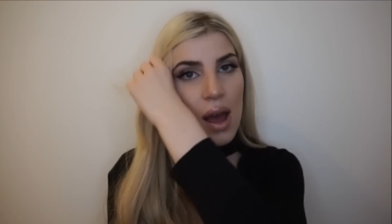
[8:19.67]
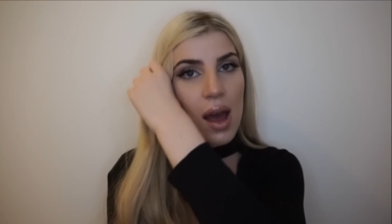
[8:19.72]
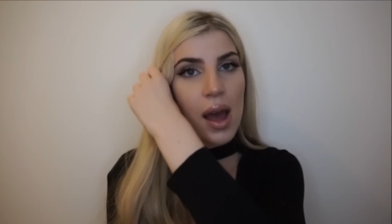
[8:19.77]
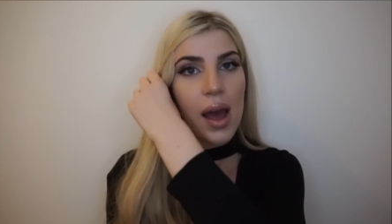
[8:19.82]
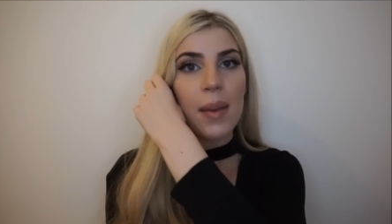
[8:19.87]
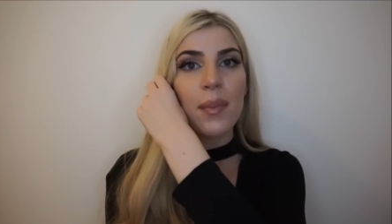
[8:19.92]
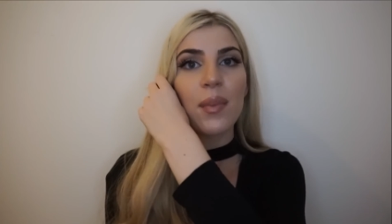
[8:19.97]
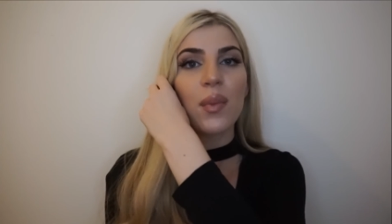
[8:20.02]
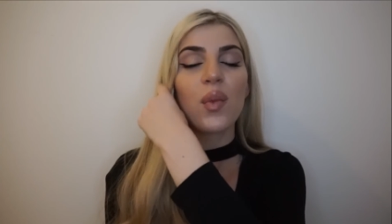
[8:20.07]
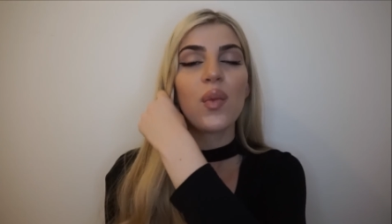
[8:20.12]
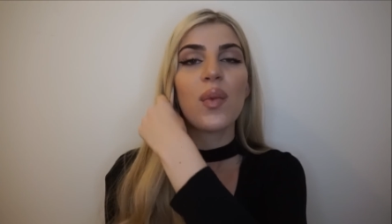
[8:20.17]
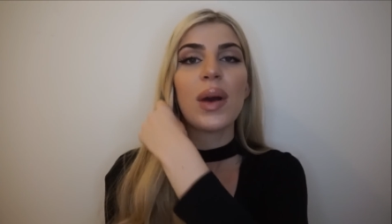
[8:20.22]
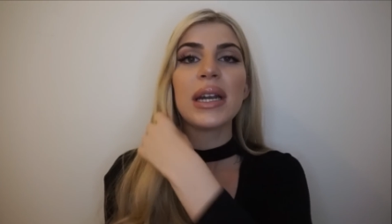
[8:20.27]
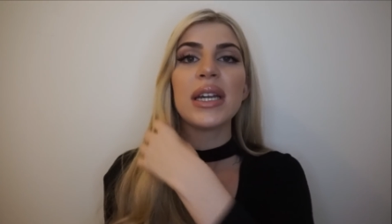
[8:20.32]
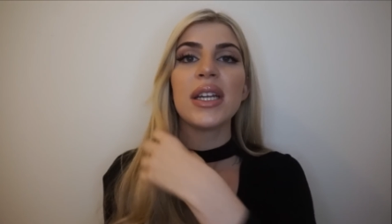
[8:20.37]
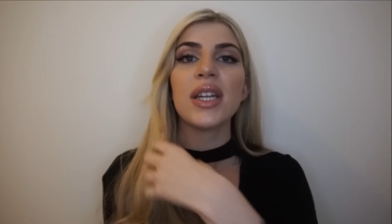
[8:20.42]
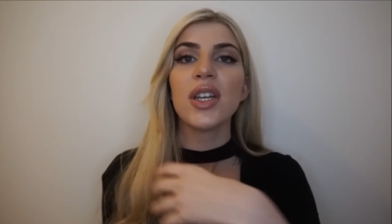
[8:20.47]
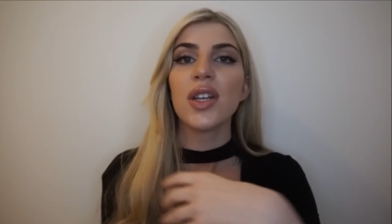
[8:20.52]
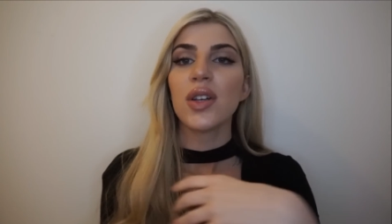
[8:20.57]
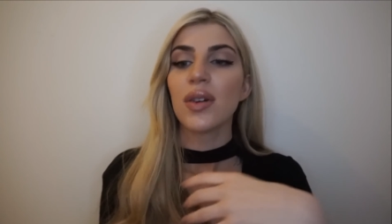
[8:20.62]

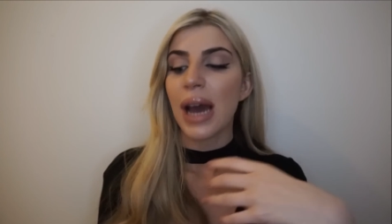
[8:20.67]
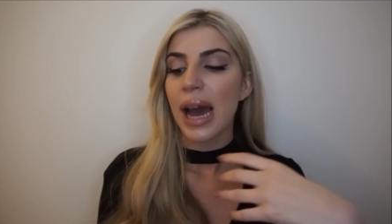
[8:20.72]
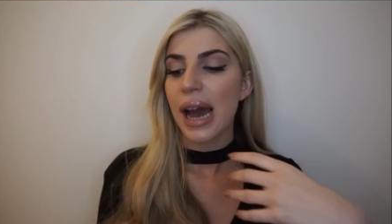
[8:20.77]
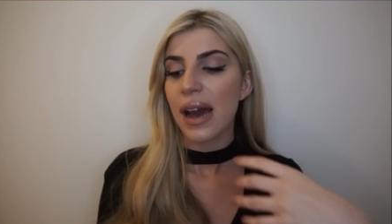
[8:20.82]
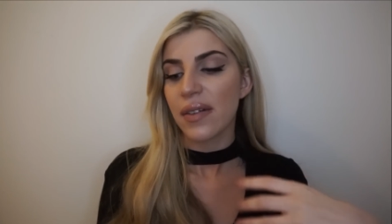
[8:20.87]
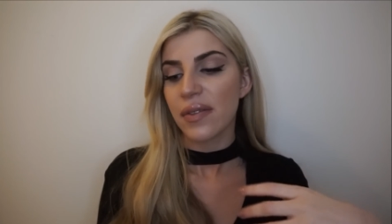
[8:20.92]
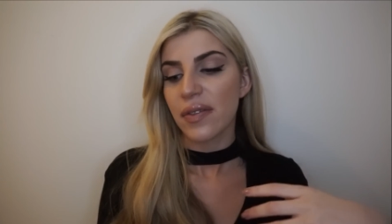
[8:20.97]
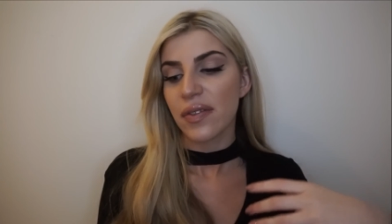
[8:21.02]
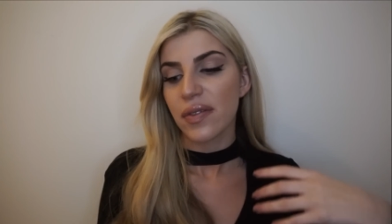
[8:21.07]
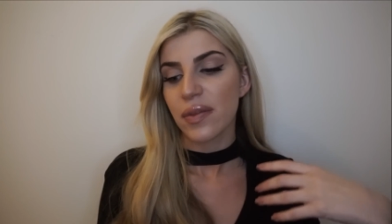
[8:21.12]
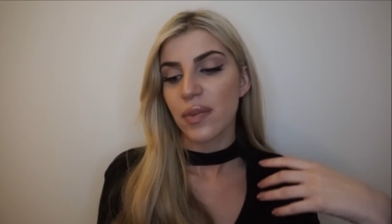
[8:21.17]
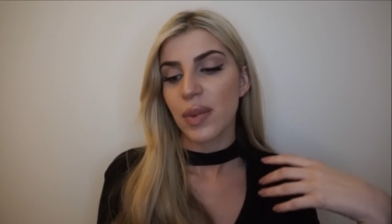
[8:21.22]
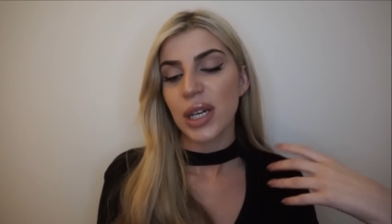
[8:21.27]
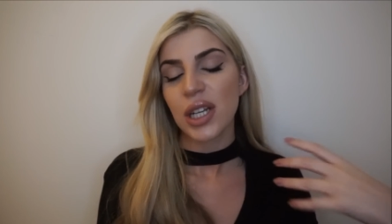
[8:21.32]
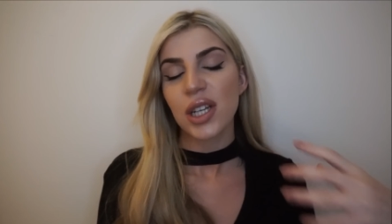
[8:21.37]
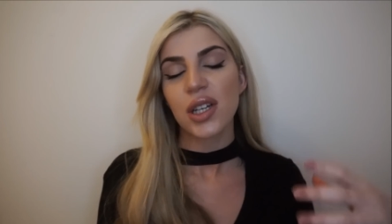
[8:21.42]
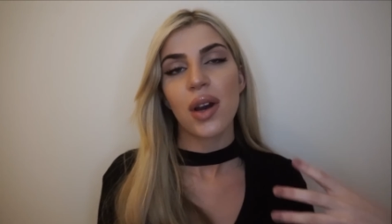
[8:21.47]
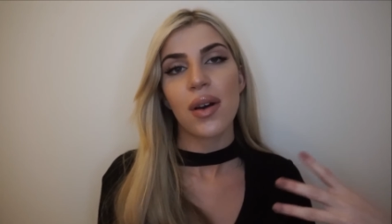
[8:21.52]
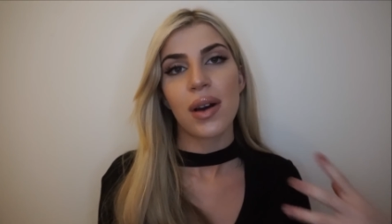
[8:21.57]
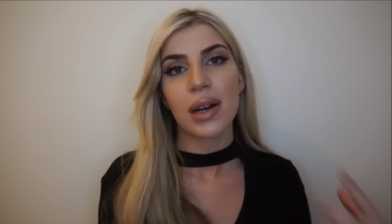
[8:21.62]
When you
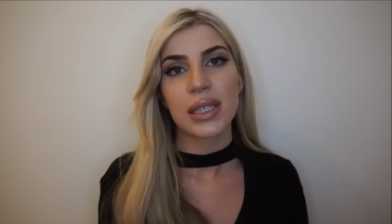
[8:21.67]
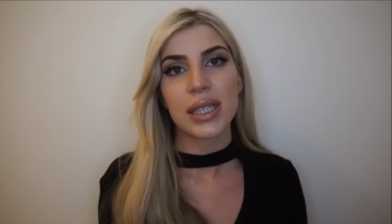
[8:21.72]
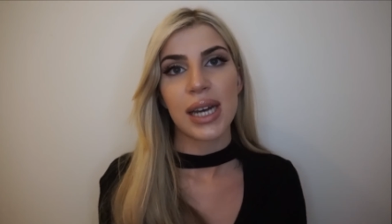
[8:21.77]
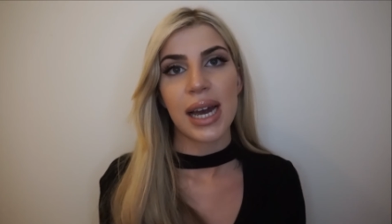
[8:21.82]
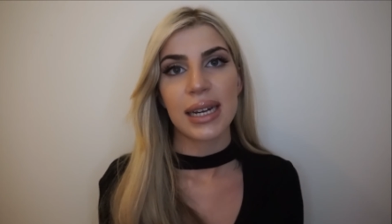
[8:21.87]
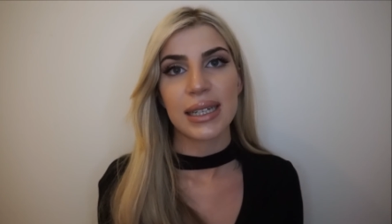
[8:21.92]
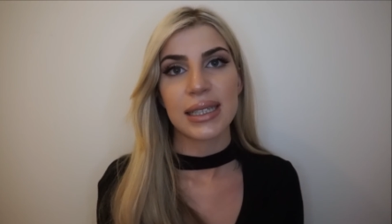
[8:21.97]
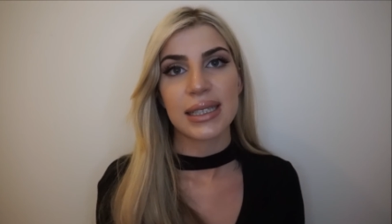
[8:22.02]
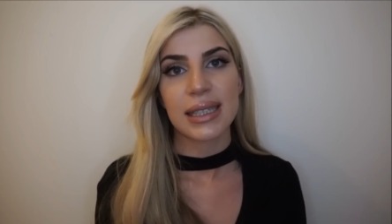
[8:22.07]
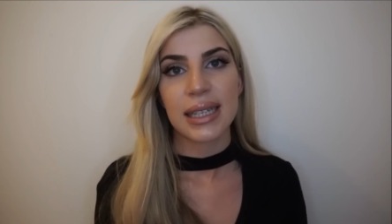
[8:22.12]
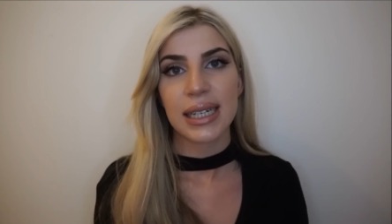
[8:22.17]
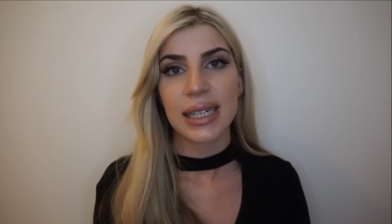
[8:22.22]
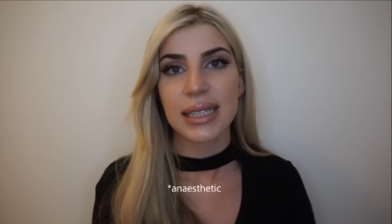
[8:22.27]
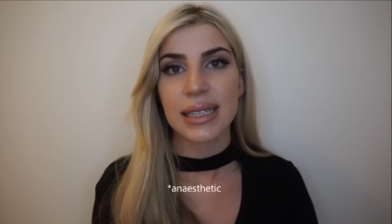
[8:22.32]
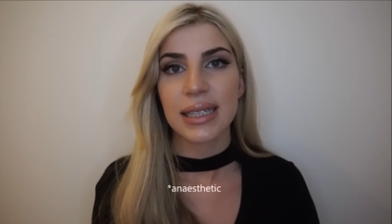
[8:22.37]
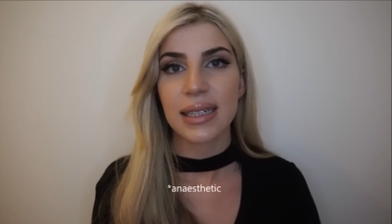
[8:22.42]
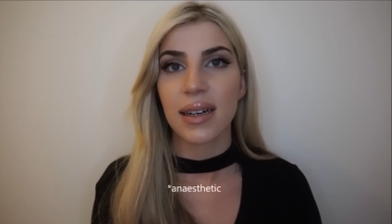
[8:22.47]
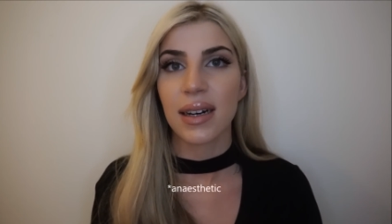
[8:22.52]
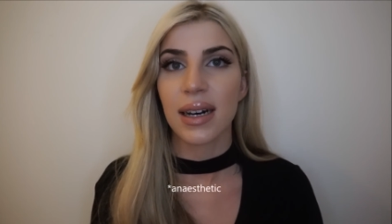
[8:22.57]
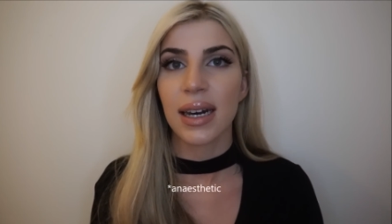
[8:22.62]
go under
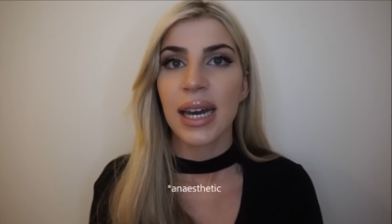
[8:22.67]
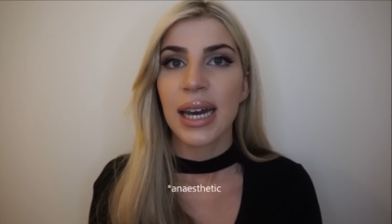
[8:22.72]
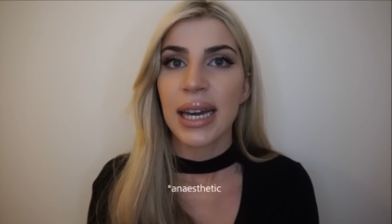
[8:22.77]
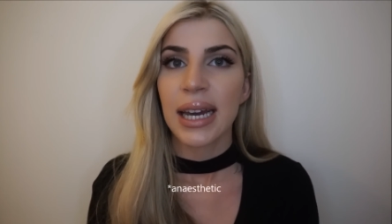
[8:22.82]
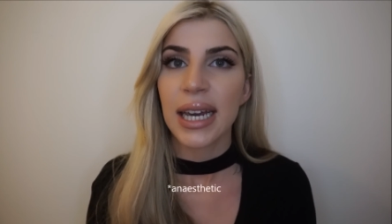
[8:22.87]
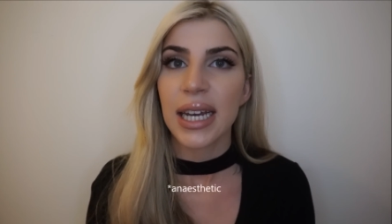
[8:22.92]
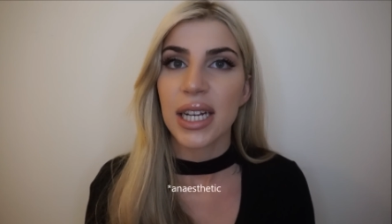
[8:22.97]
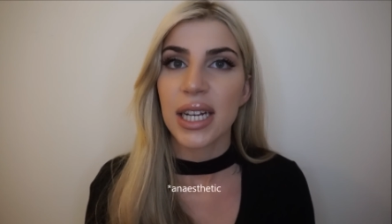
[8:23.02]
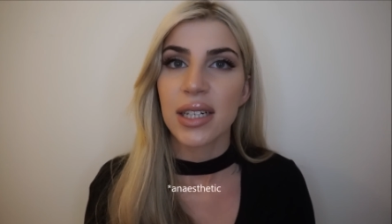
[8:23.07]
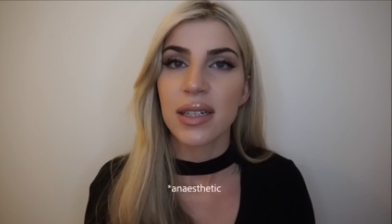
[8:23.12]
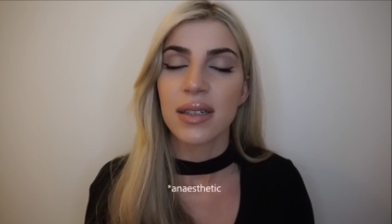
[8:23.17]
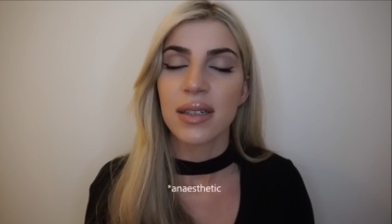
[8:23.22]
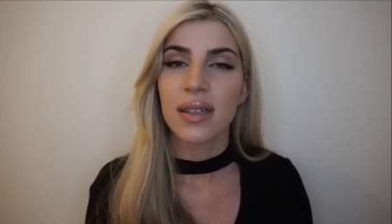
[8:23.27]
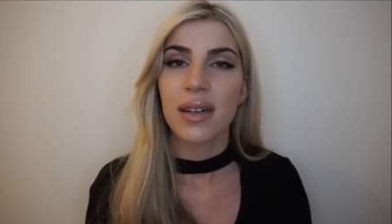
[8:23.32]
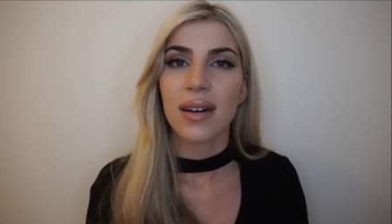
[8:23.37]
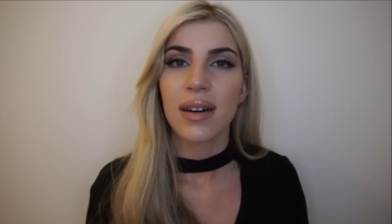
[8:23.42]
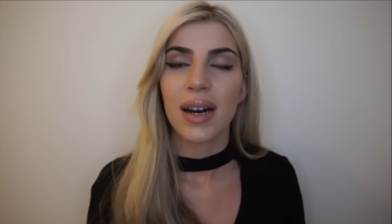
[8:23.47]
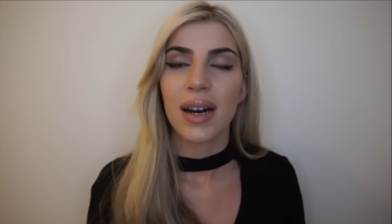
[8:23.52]
anaesthesia, it can,